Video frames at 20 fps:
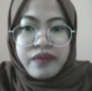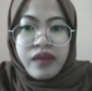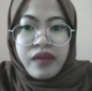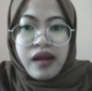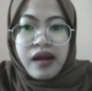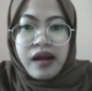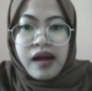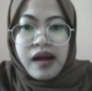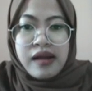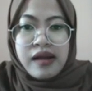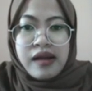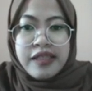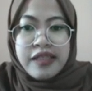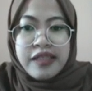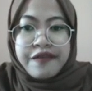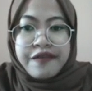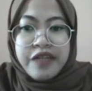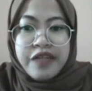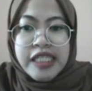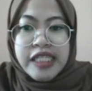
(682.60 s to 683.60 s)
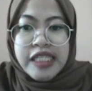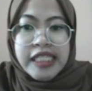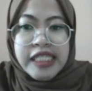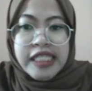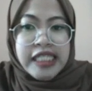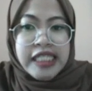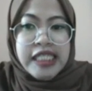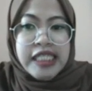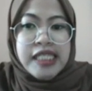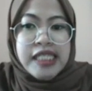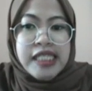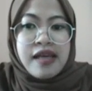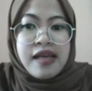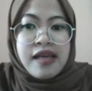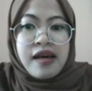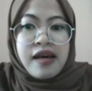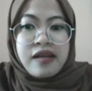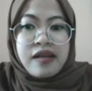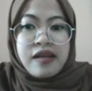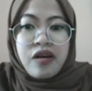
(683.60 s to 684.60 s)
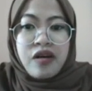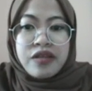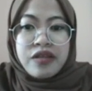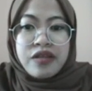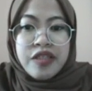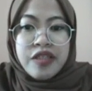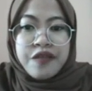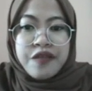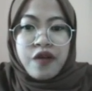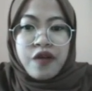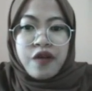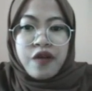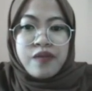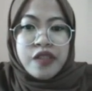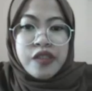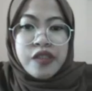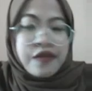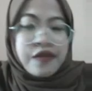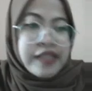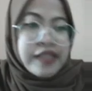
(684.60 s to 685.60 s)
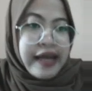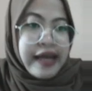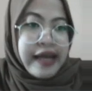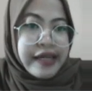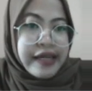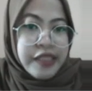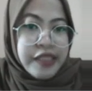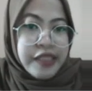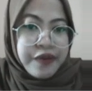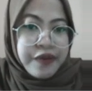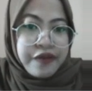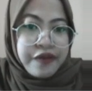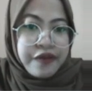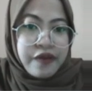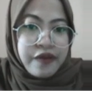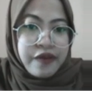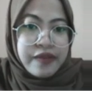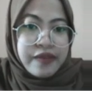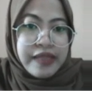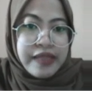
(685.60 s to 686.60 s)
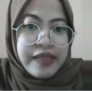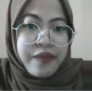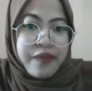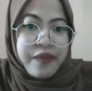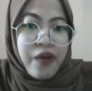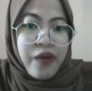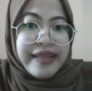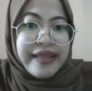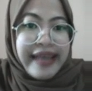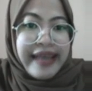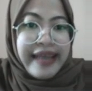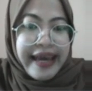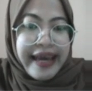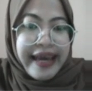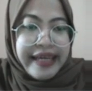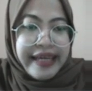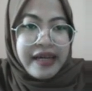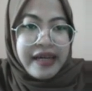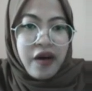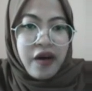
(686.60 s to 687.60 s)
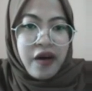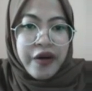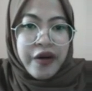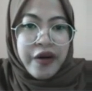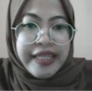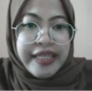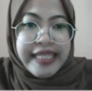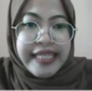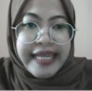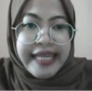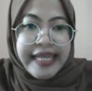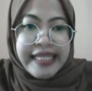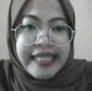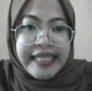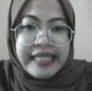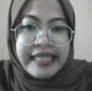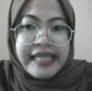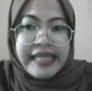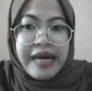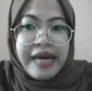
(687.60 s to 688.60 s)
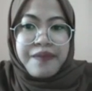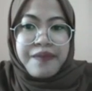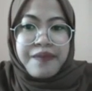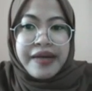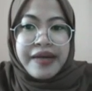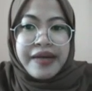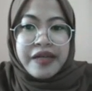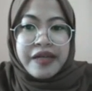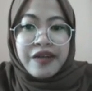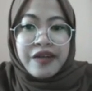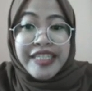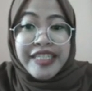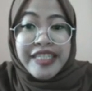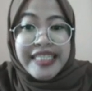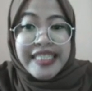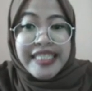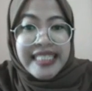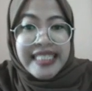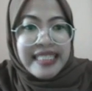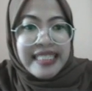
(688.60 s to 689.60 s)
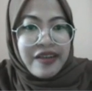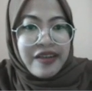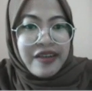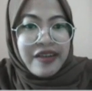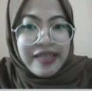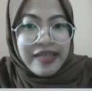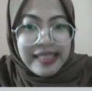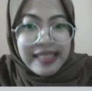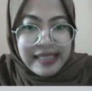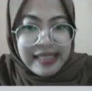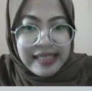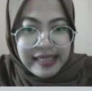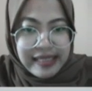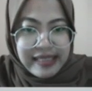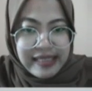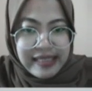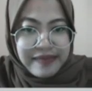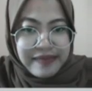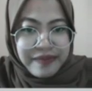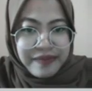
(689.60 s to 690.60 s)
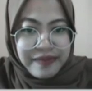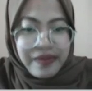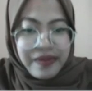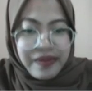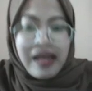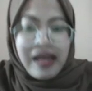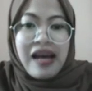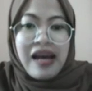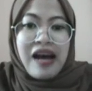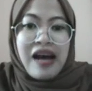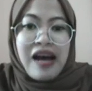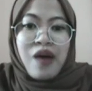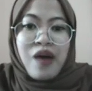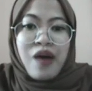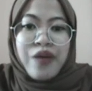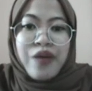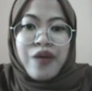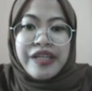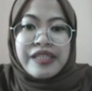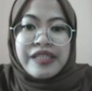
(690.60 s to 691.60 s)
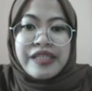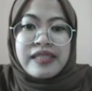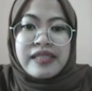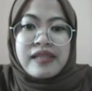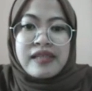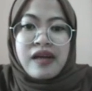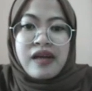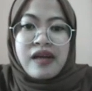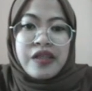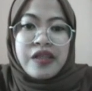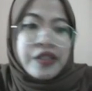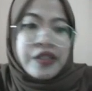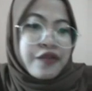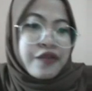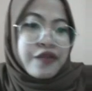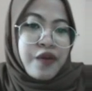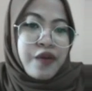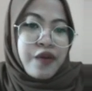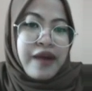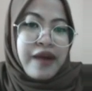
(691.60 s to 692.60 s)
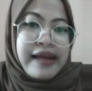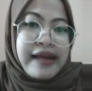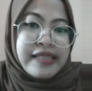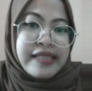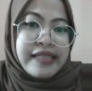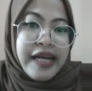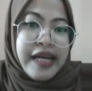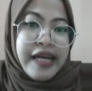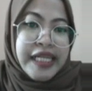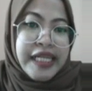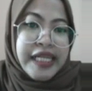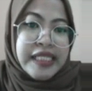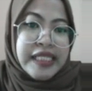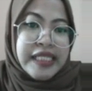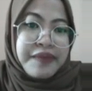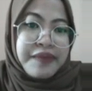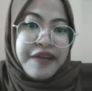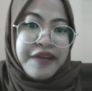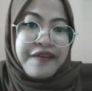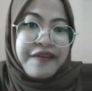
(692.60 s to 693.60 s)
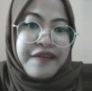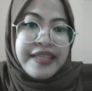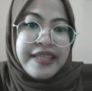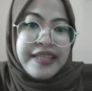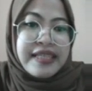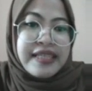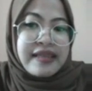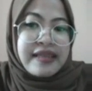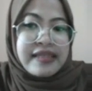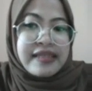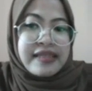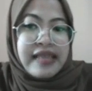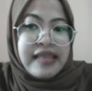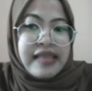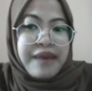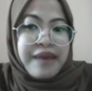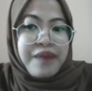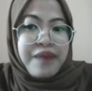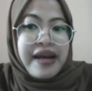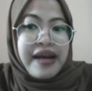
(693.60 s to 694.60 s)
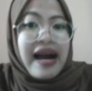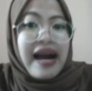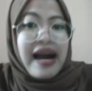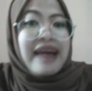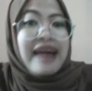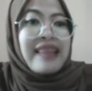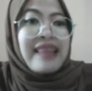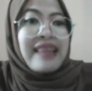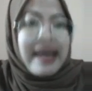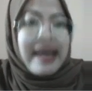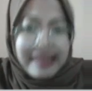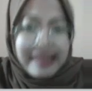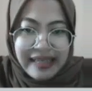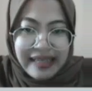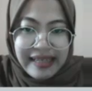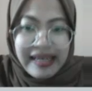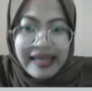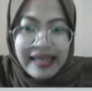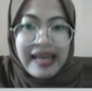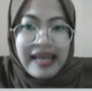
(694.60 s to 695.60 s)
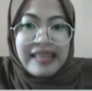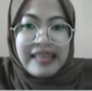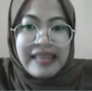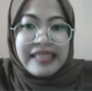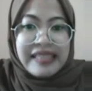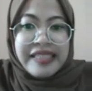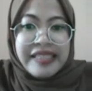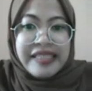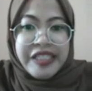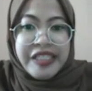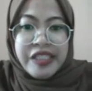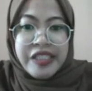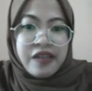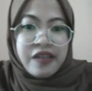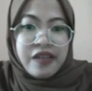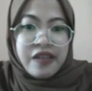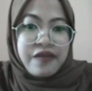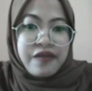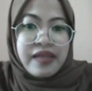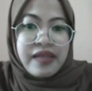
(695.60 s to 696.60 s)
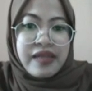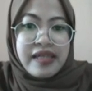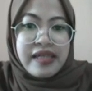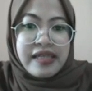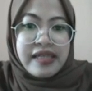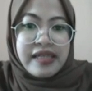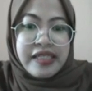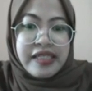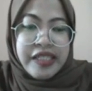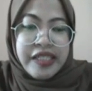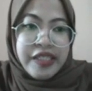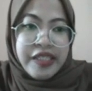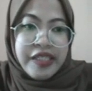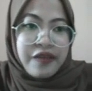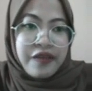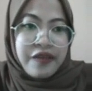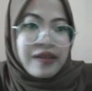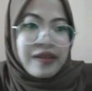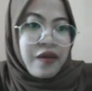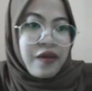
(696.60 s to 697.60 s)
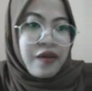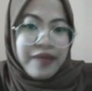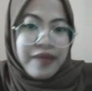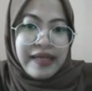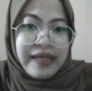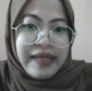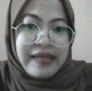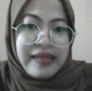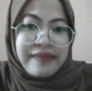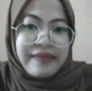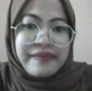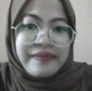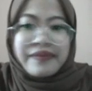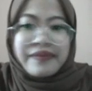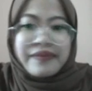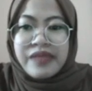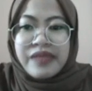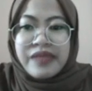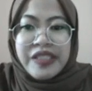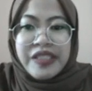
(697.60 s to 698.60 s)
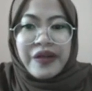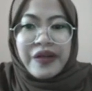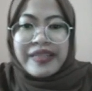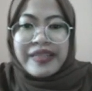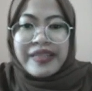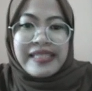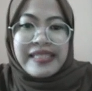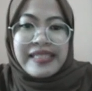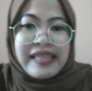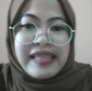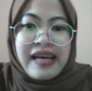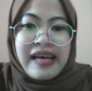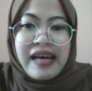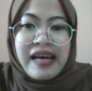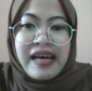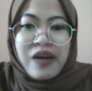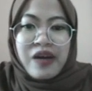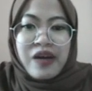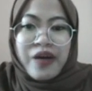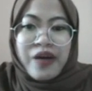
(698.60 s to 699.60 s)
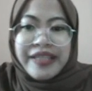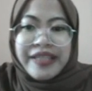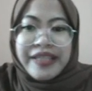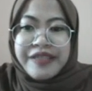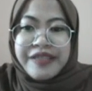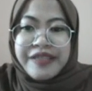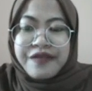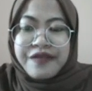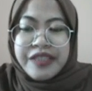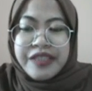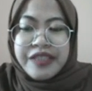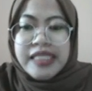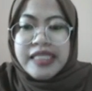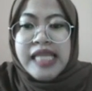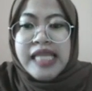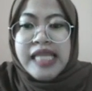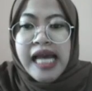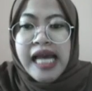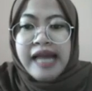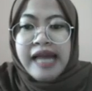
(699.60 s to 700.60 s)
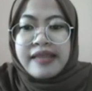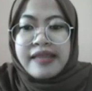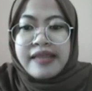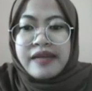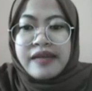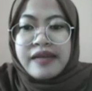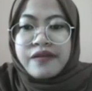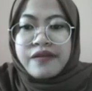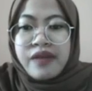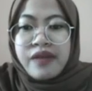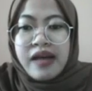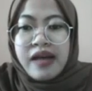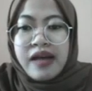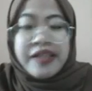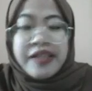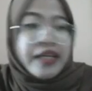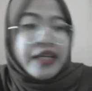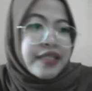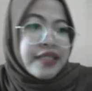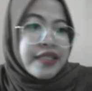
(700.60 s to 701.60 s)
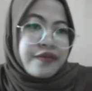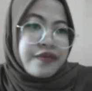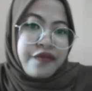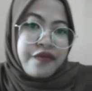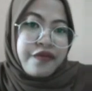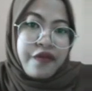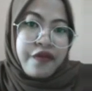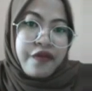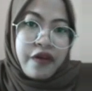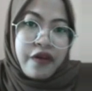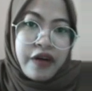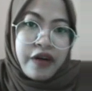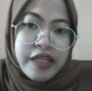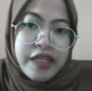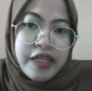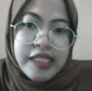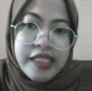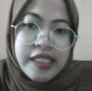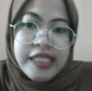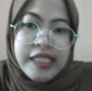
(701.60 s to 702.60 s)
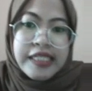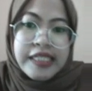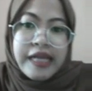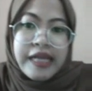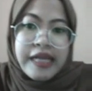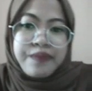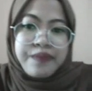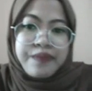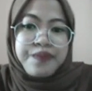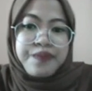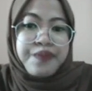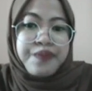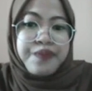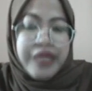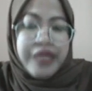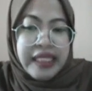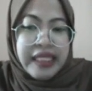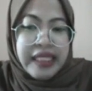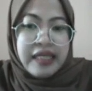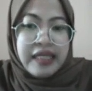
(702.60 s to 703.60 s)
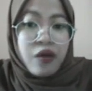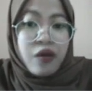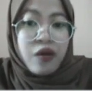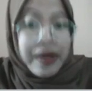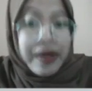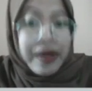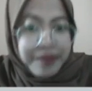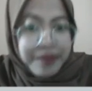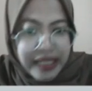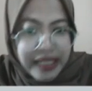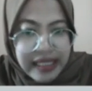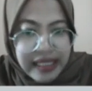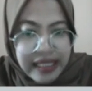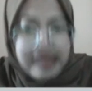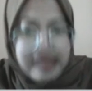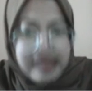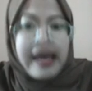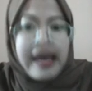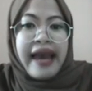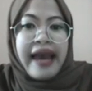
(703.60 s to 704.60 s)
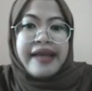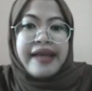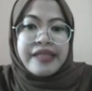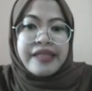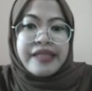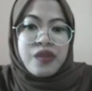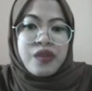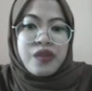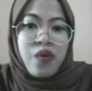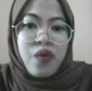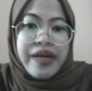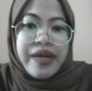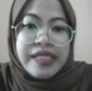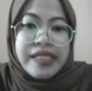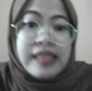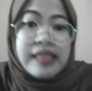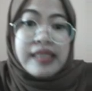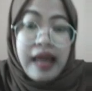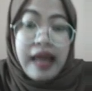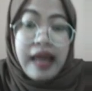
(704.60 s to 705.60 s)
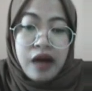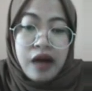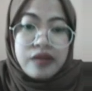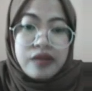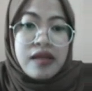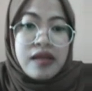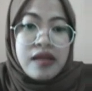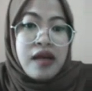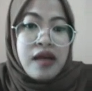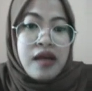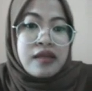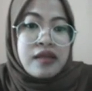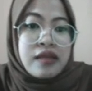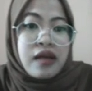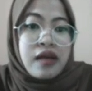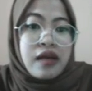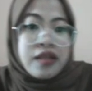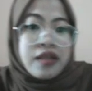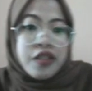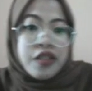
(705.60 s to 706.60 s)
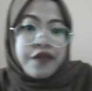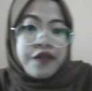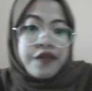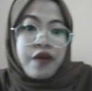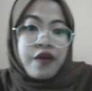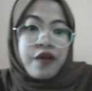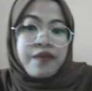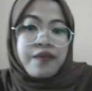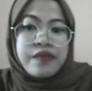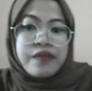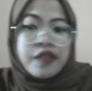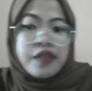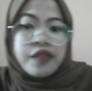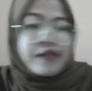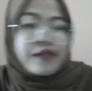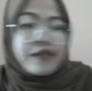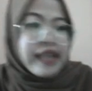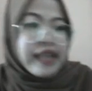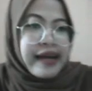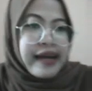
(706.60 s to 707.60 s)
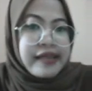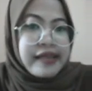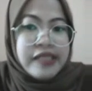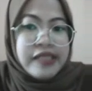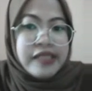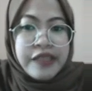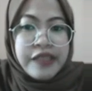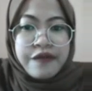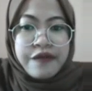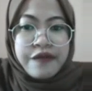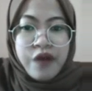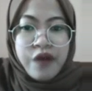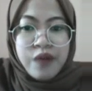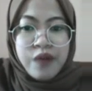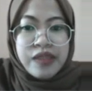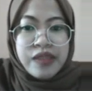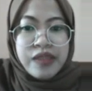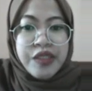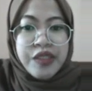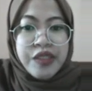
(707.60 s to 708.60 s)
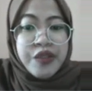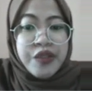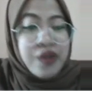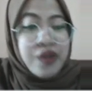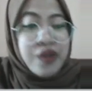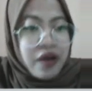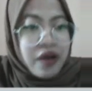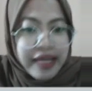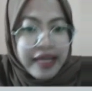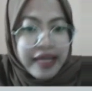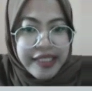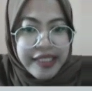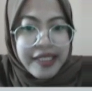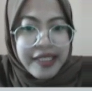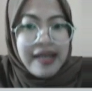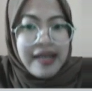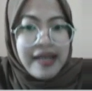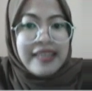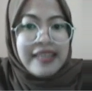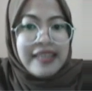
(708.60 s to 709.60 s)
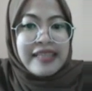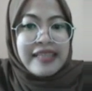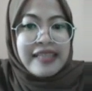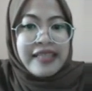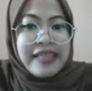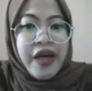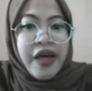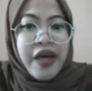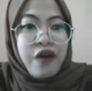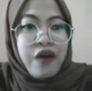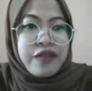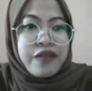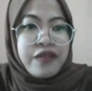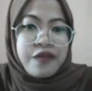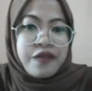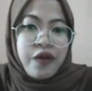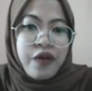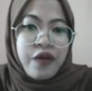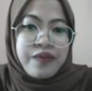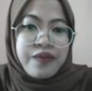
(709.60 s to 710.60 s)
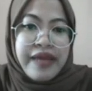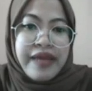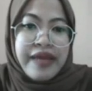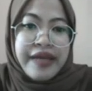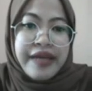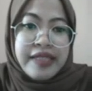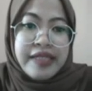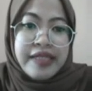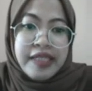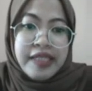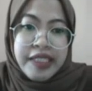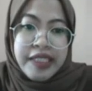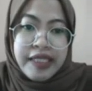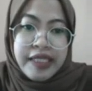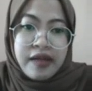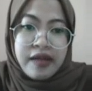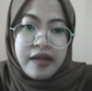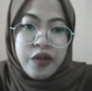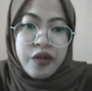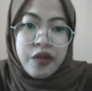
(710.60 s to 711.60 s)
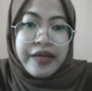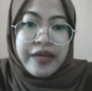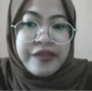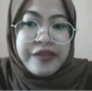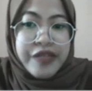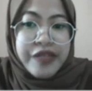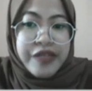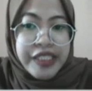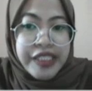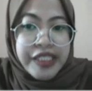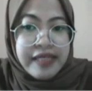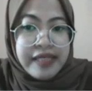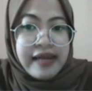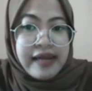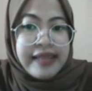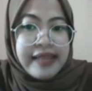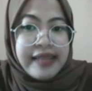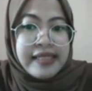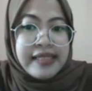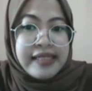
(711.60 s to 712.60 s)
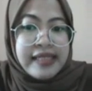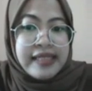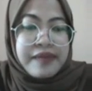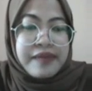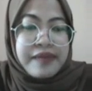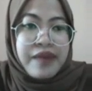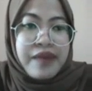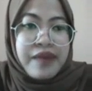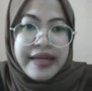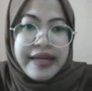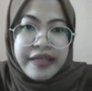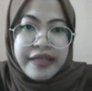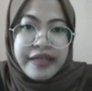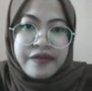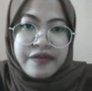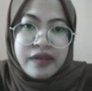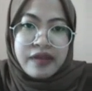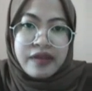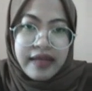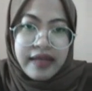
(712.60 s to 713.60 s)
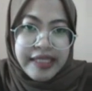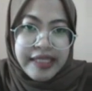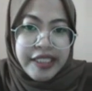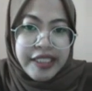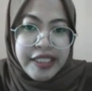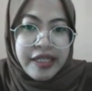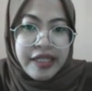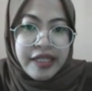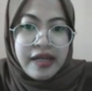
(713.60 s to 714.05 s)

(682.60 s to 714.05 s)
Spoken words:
the difference is the authors from soft science perform step 1A, or indicating a gap by questioning the consensus, whether the authors from hard science manifested the step by highlighting the dearth of the research of the topic. So it's quite different. And then regarding for the step B, 1B, adding to what is noun, the authors from soft science inform the new knowledge that they offered from their research to enrich the existing body of knowledge.